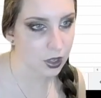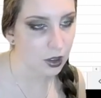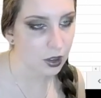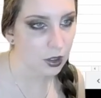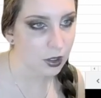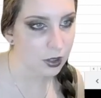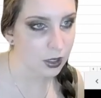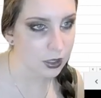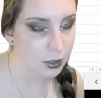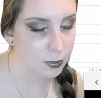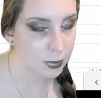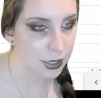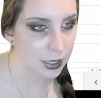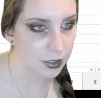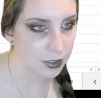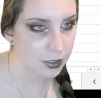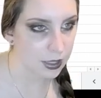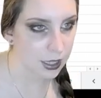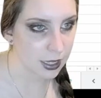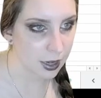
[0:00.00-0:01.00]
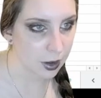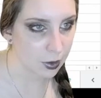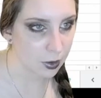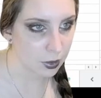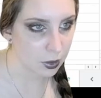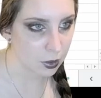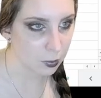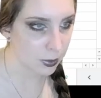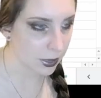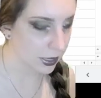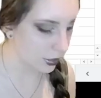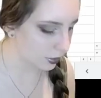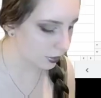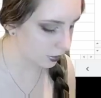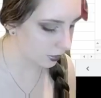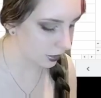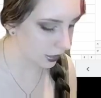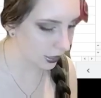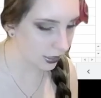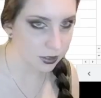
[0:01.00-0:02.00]
Let's make it stand out a little bit.
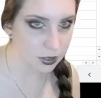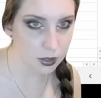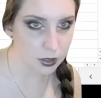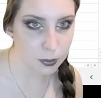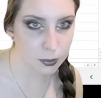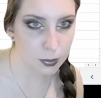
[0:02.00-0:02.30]
Let's